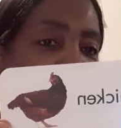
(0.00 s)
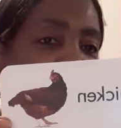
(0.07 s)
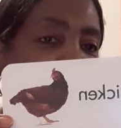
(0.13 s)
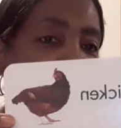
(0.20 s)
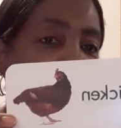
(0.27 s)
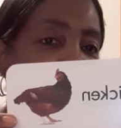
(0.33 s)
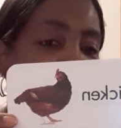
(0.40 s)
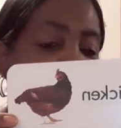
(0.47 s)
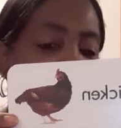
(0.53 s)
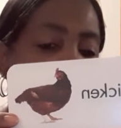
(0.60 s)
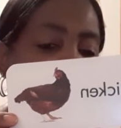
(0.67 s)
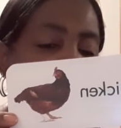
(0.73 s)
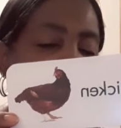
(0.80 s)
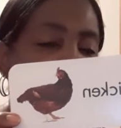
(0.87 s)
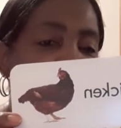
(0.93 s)
fried
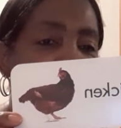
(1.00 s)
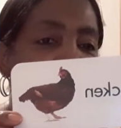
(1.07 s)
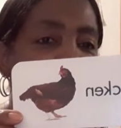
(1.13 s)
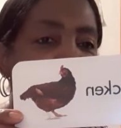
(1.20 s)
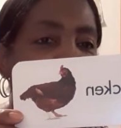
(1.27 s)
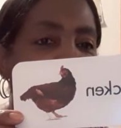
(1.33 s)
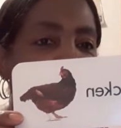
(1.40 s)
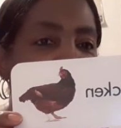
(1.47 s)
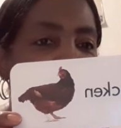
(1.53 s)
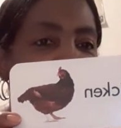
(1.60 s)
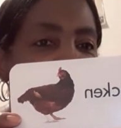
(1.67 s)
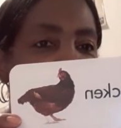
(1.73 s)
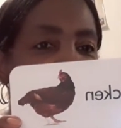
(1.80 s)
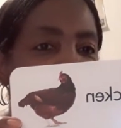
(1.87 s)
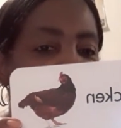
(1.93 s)
chicken, and
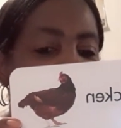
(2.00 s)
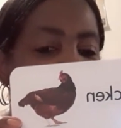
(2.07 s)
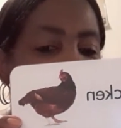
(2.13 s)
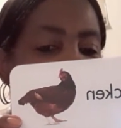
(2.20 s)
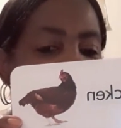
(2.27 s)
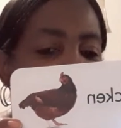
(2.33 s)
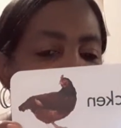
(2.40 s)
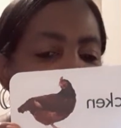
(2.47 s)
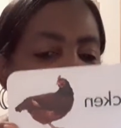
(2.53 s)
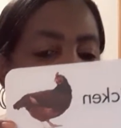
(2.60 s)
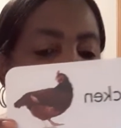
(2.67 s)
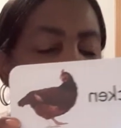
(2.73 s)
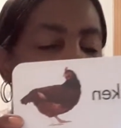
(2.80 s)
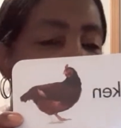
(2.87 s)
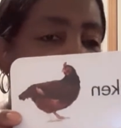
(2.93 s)
other things.
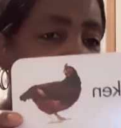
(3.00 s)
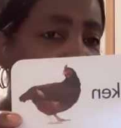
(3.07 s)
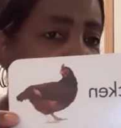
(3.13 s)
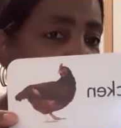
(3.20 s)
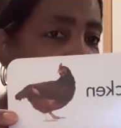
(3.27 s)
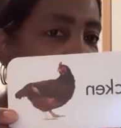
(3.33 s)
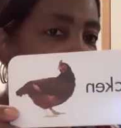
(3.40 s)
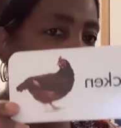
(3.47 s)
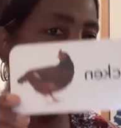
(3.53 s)
Chicken salad